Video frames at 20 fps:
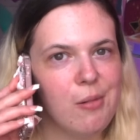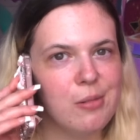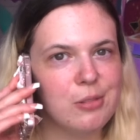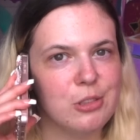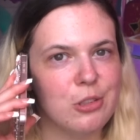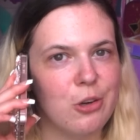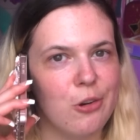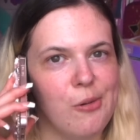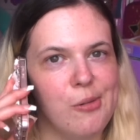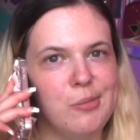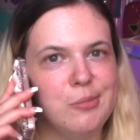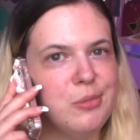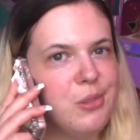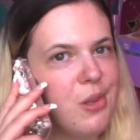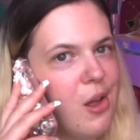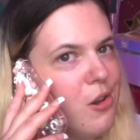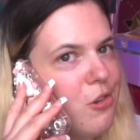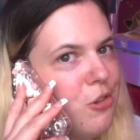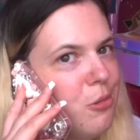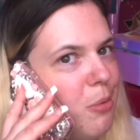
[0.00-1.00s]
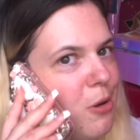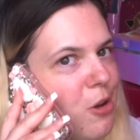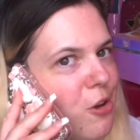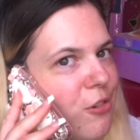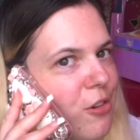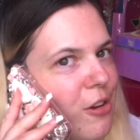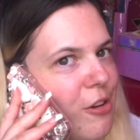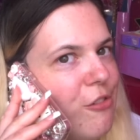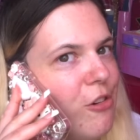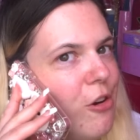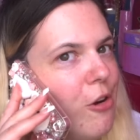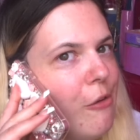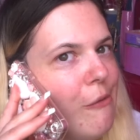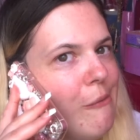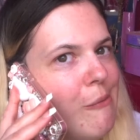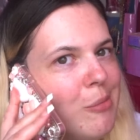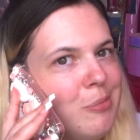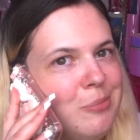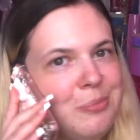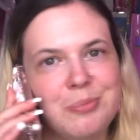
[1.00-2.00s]
look, it's a perfect phone.
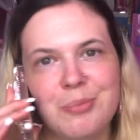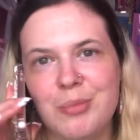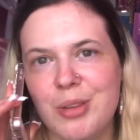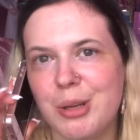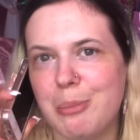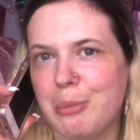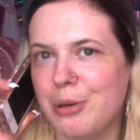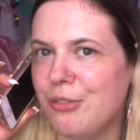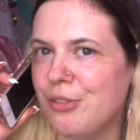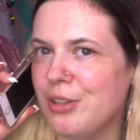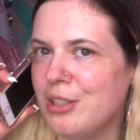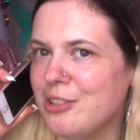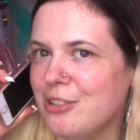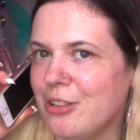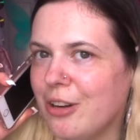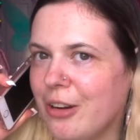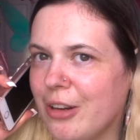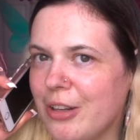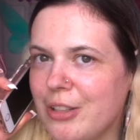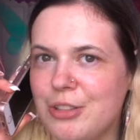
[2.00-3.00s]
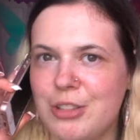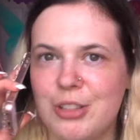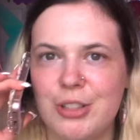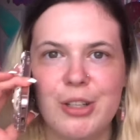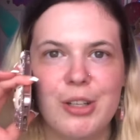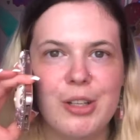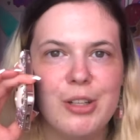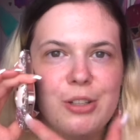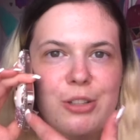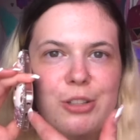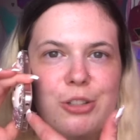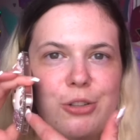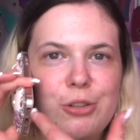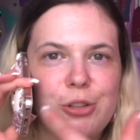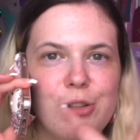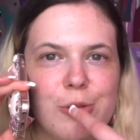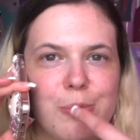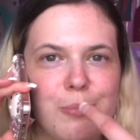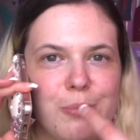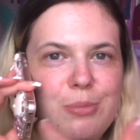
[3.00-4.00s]
Perfect size to
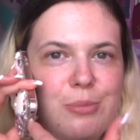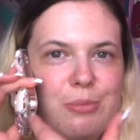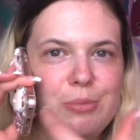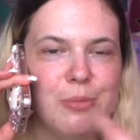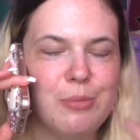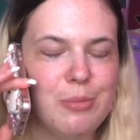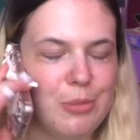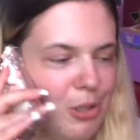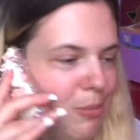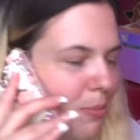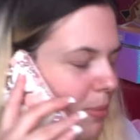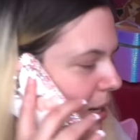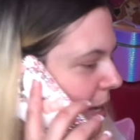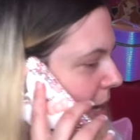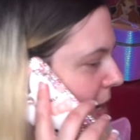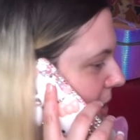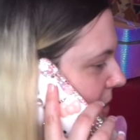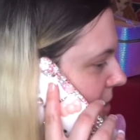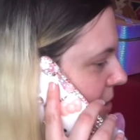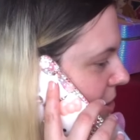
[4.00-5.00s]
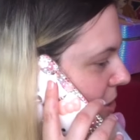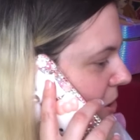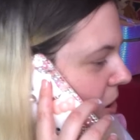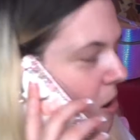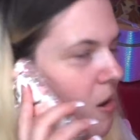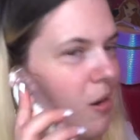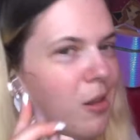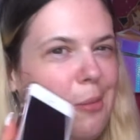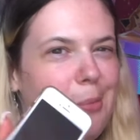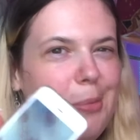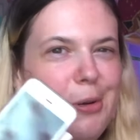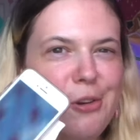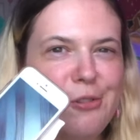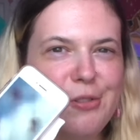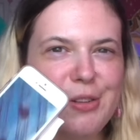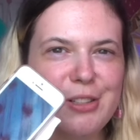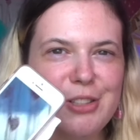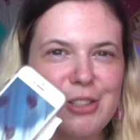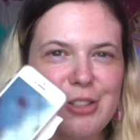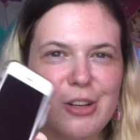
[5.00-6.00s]
the place, the
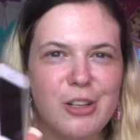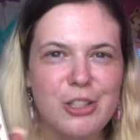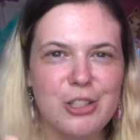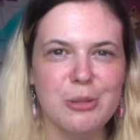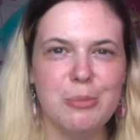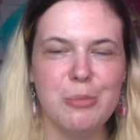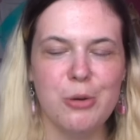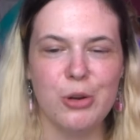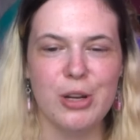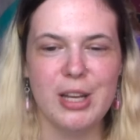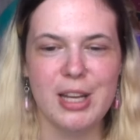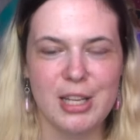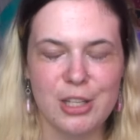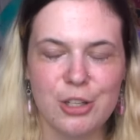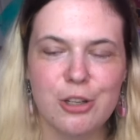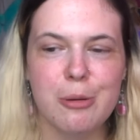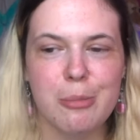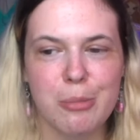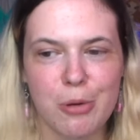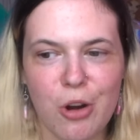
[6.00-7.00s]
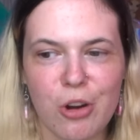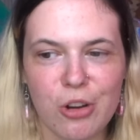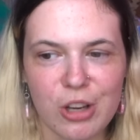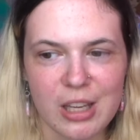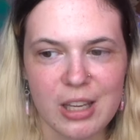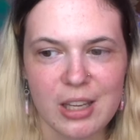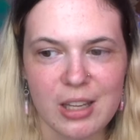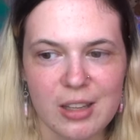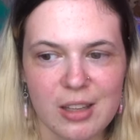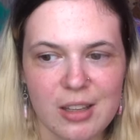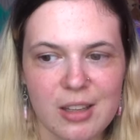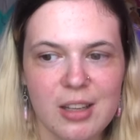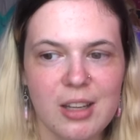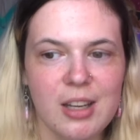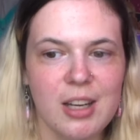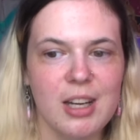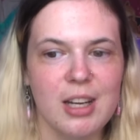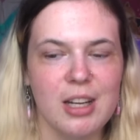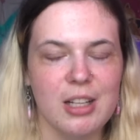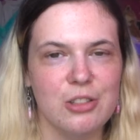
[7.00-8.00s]
perfect size to put in your pocket
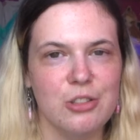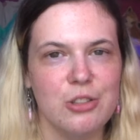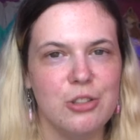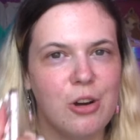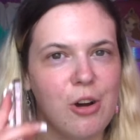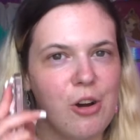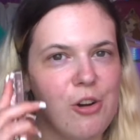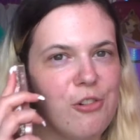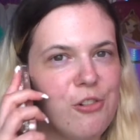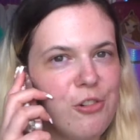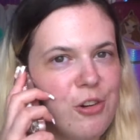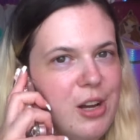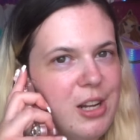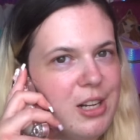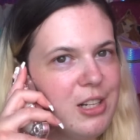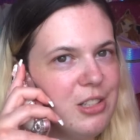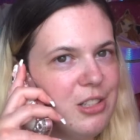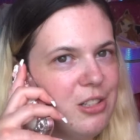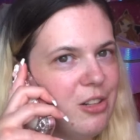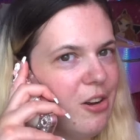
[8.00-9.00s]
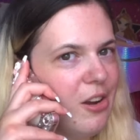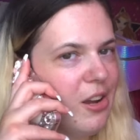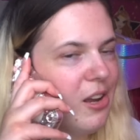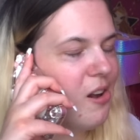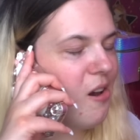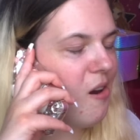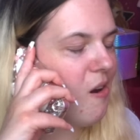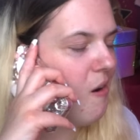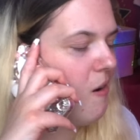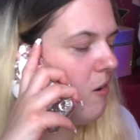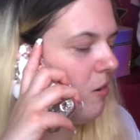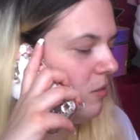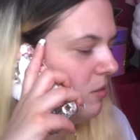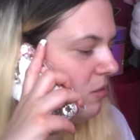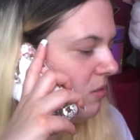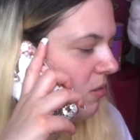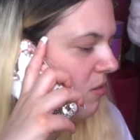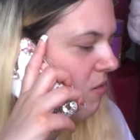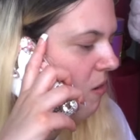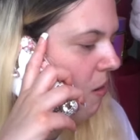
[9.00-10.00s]
and stuff, and it's like
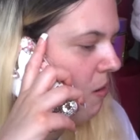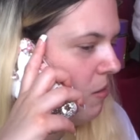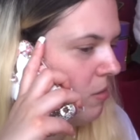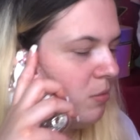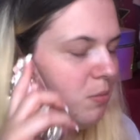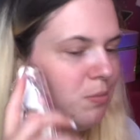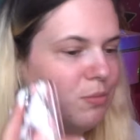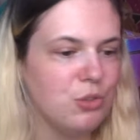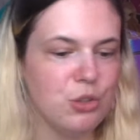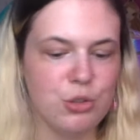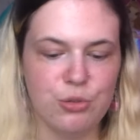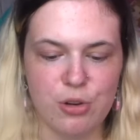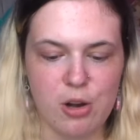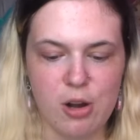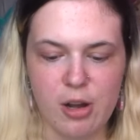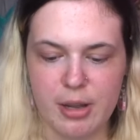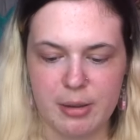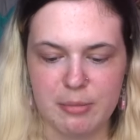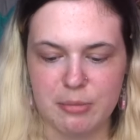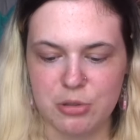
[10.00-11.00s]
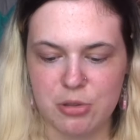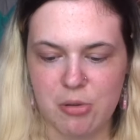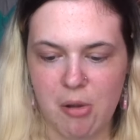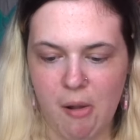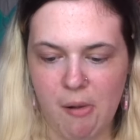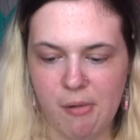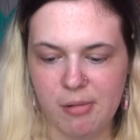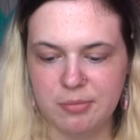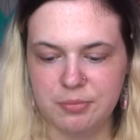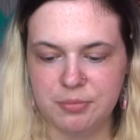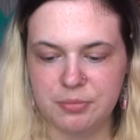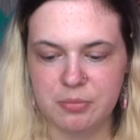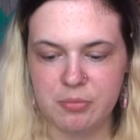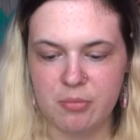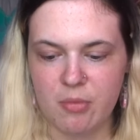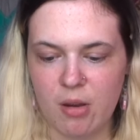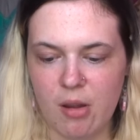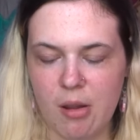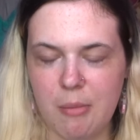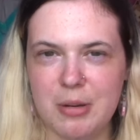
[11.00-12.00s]
just vibes.
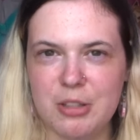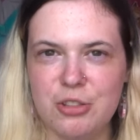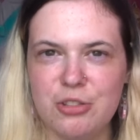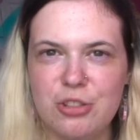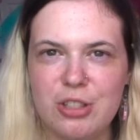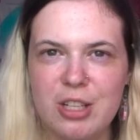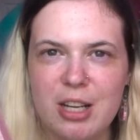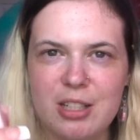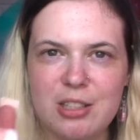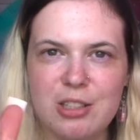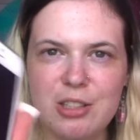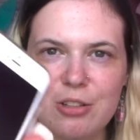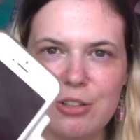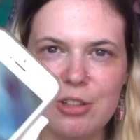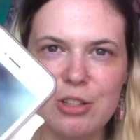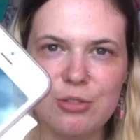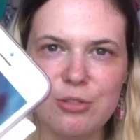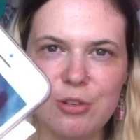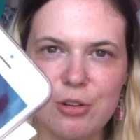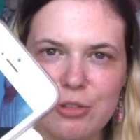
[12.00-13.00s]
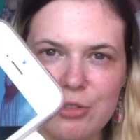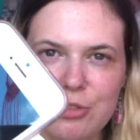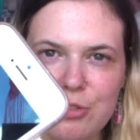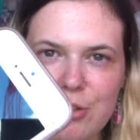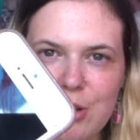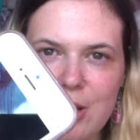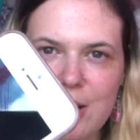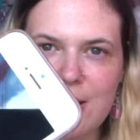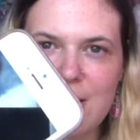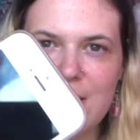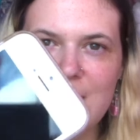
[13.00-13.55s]
Imagine texting on this phone screen.